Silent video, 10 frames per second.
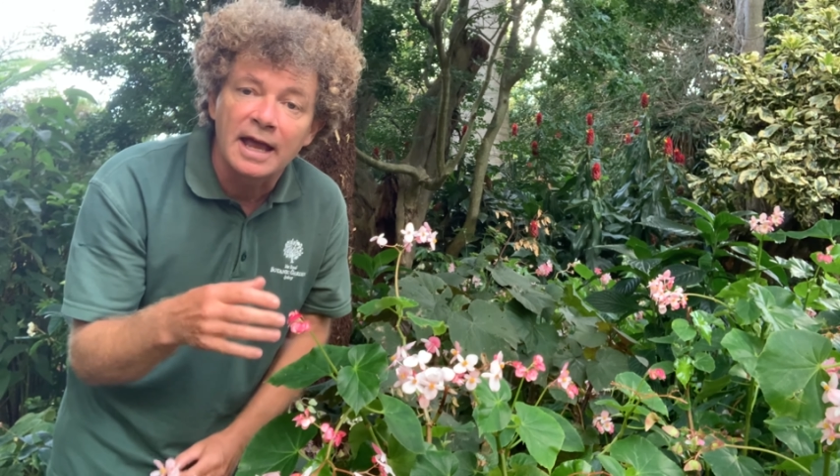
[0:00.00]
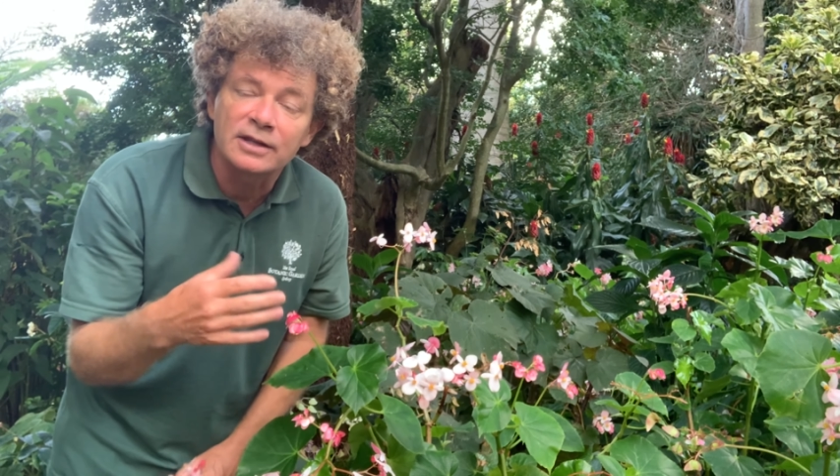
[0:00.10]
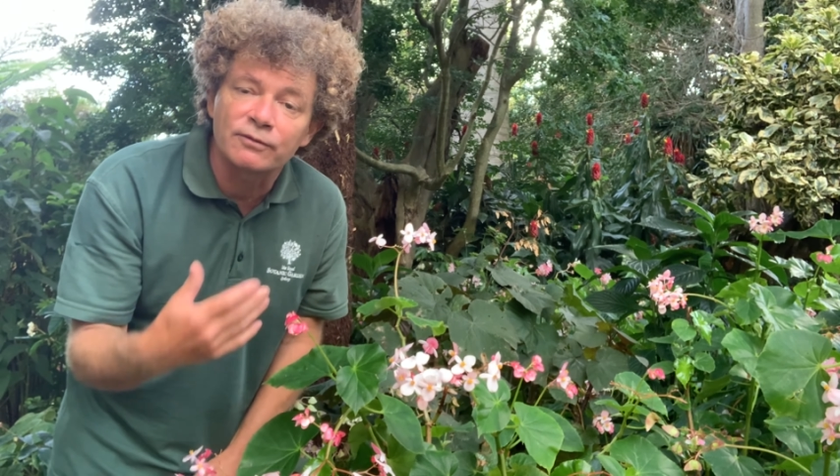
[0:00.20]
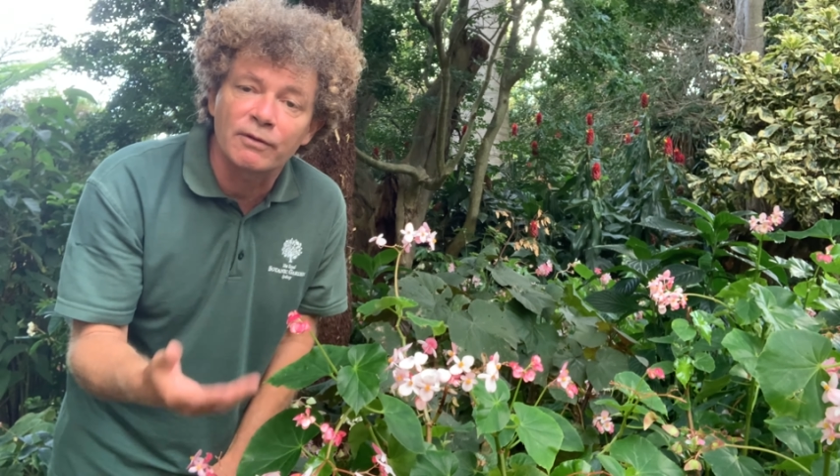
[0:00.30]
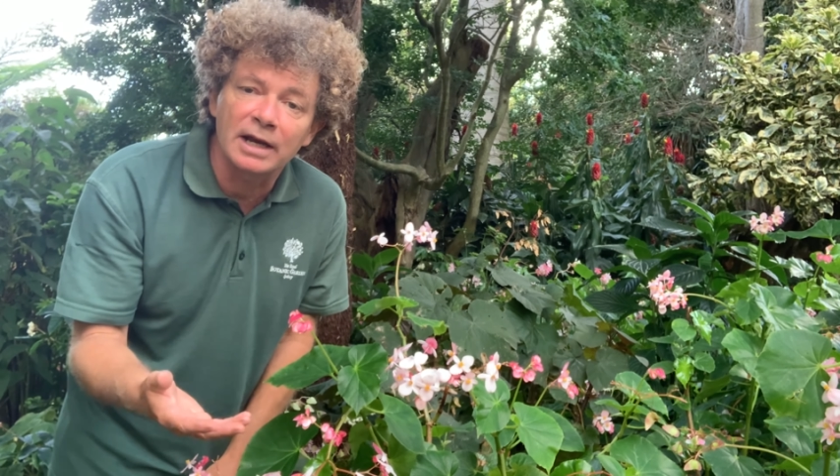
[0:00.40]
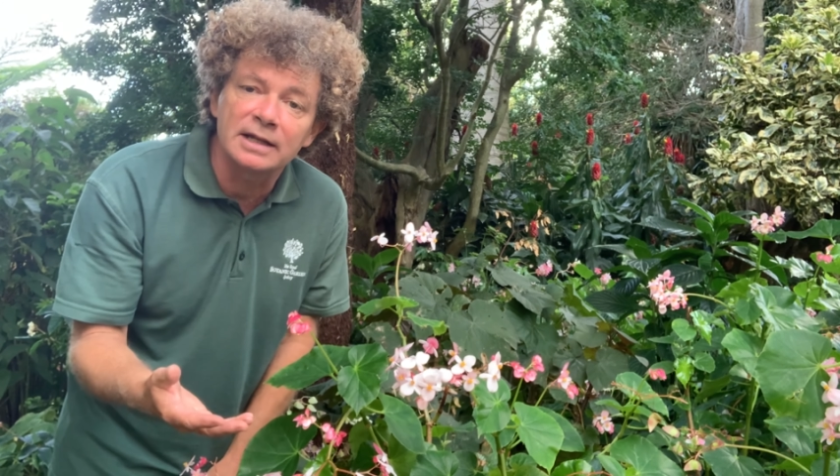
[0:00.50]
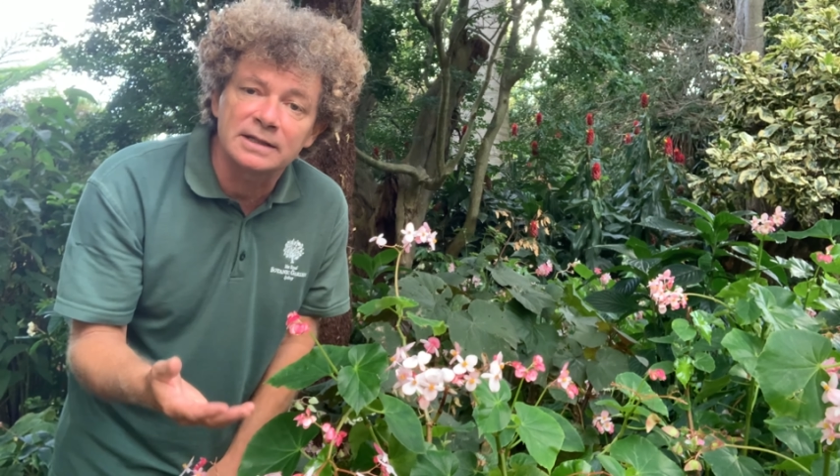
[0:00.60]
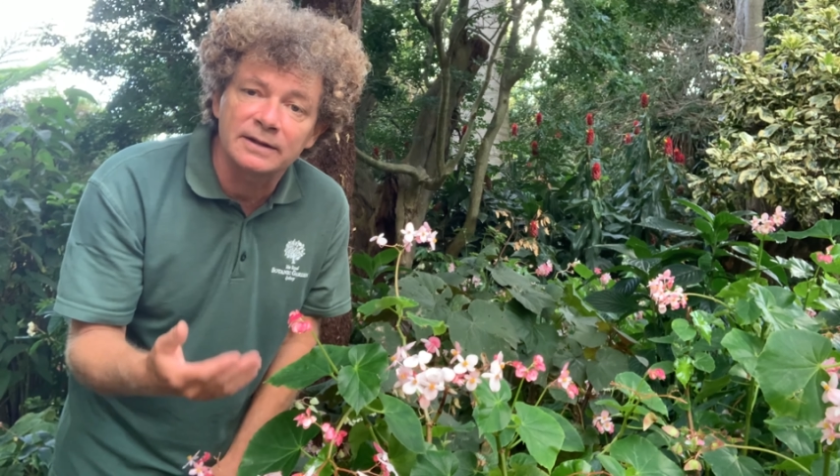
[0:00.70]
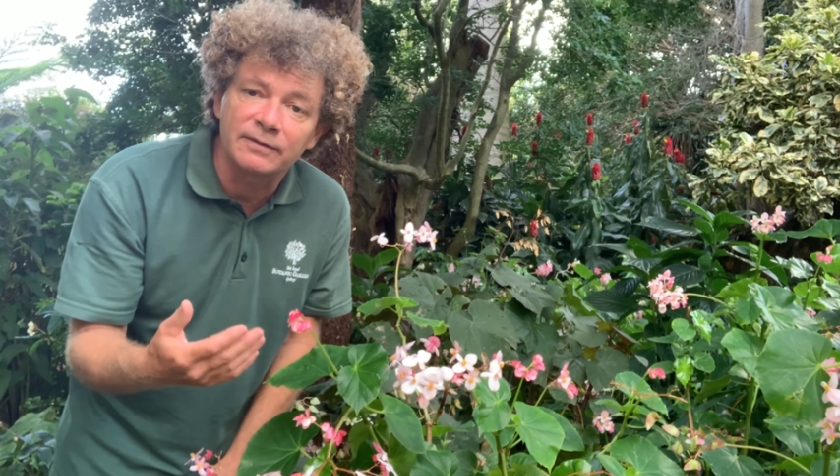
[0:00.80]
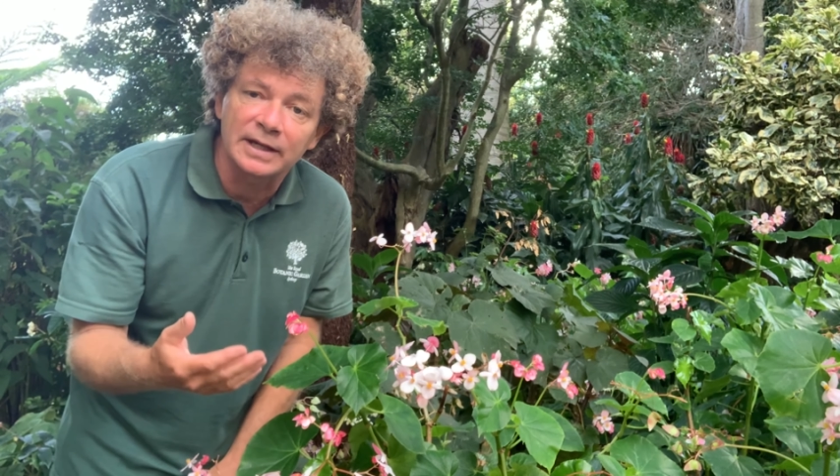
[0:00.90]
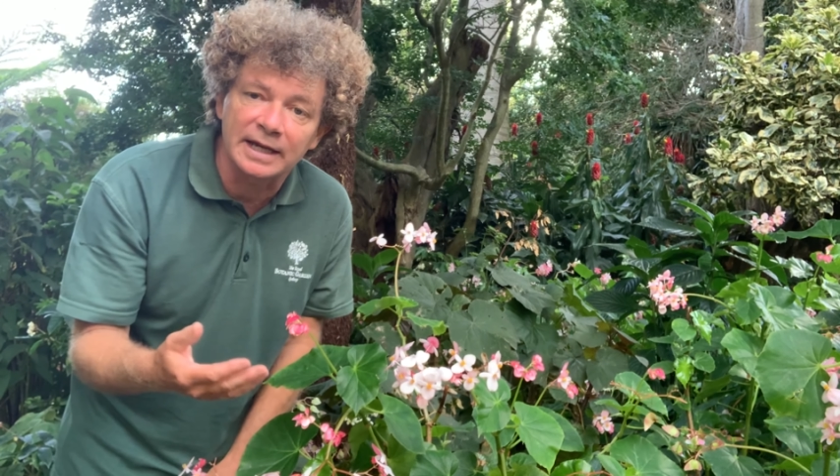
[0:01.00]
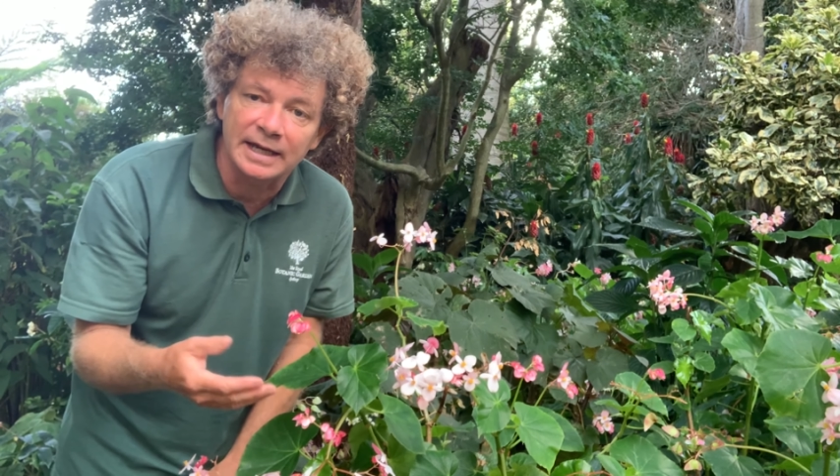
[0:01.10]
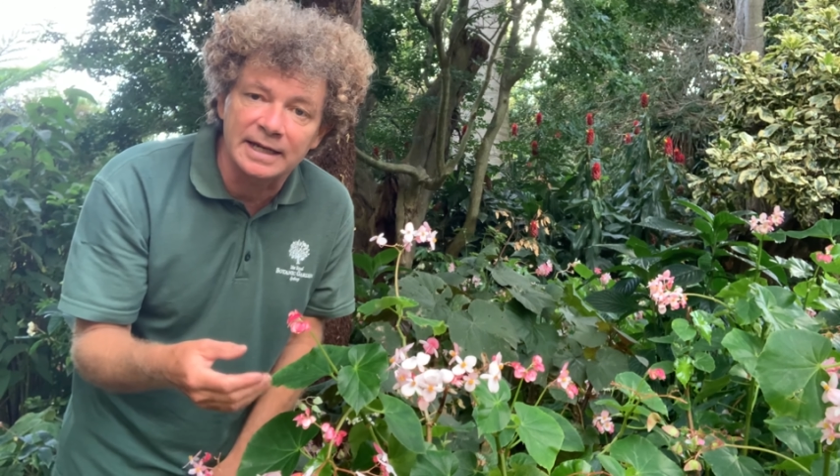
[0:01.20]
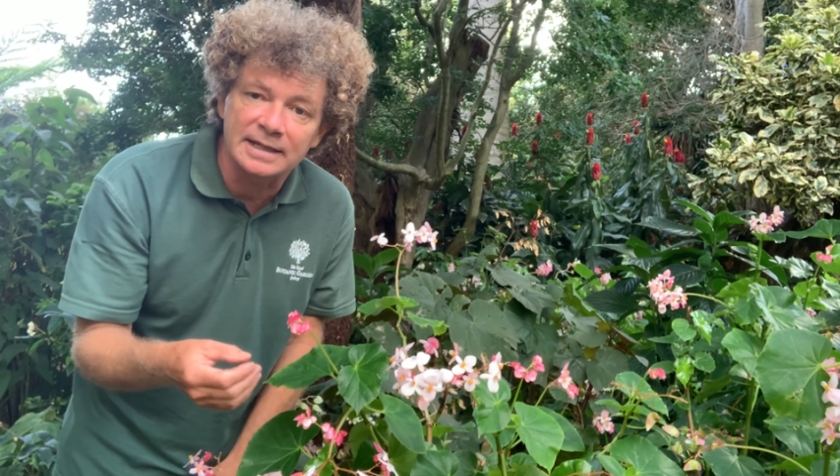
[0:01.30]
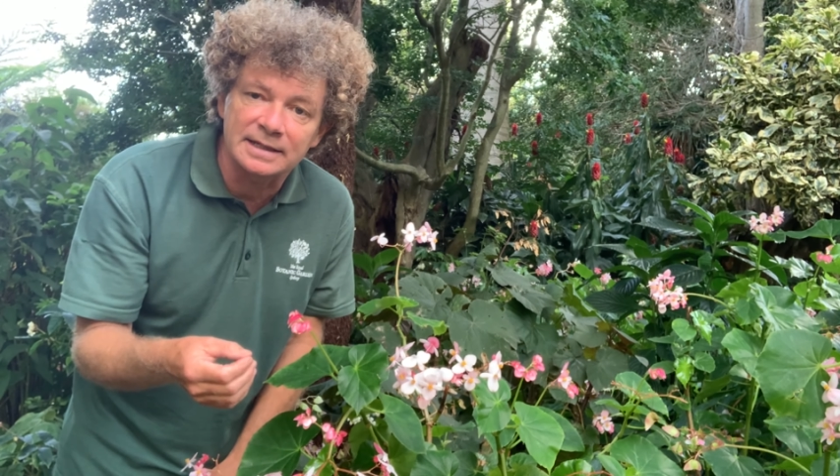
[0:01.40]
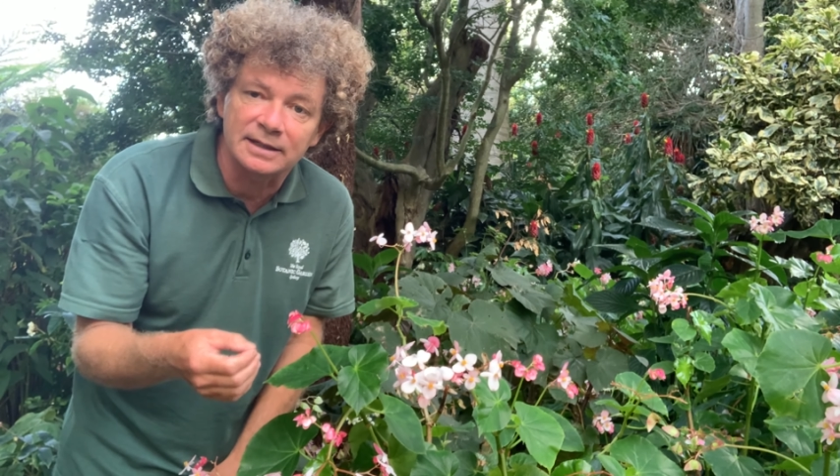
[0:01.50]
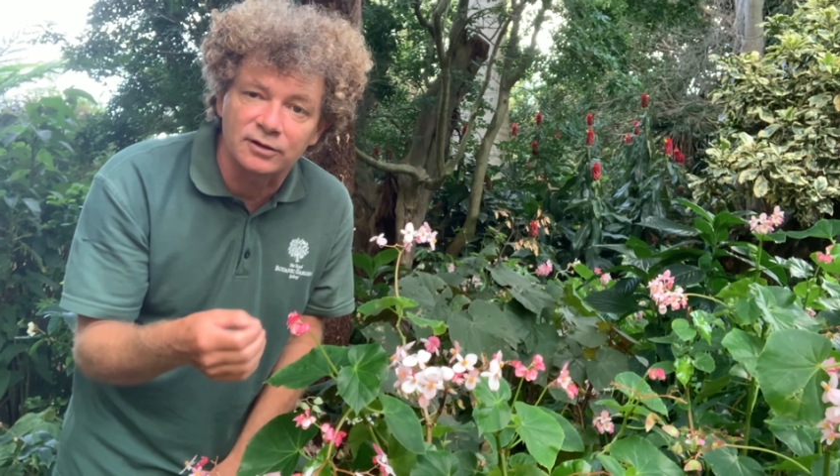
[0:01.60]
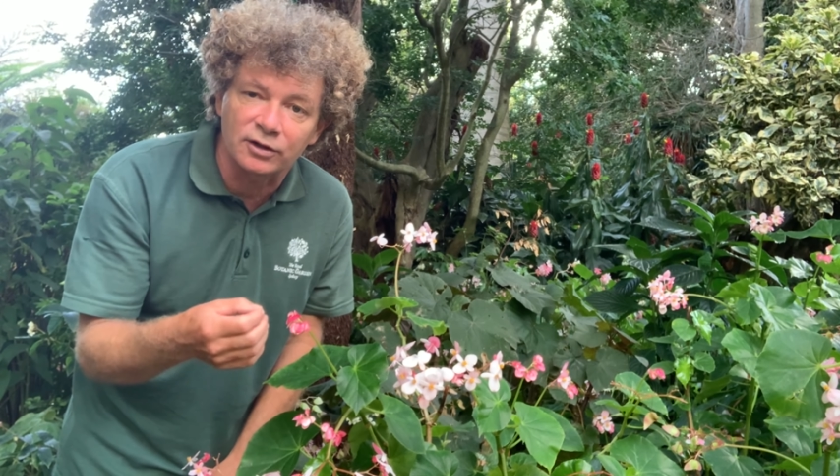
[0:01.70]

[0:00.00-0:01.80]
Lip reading: it's relatively easy